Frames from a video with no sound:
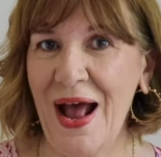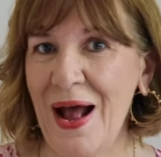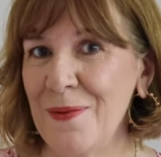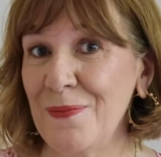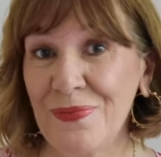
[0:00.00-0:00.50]

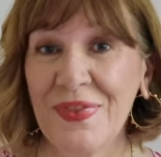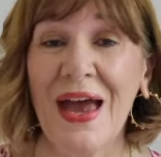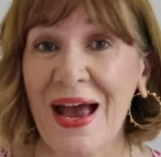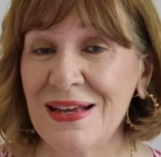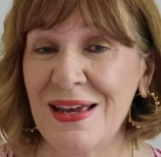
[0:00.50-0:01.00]

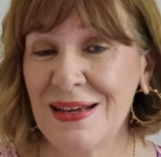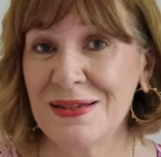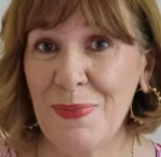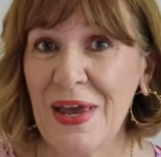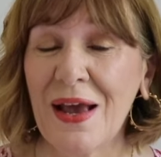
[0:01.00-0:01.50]
that is
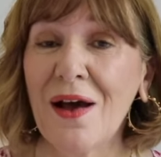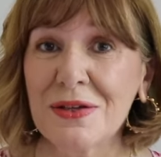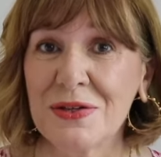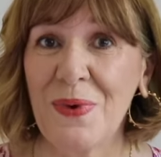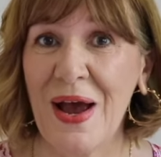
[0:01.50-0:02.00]
a bit
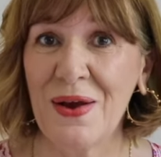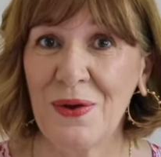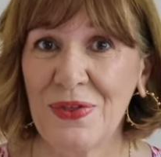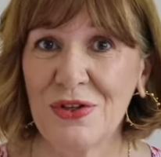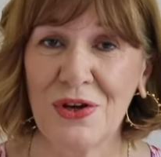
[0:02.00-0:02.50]
cutaway
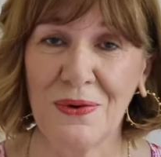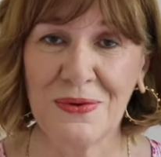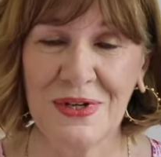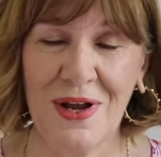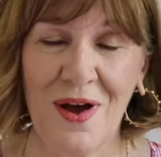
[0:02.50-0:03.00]
on the
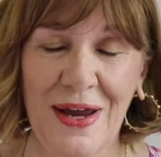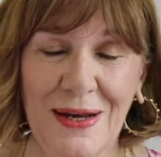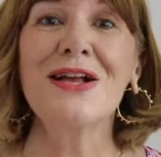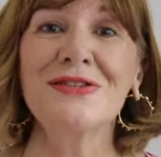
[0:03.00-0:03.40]
shoulder line.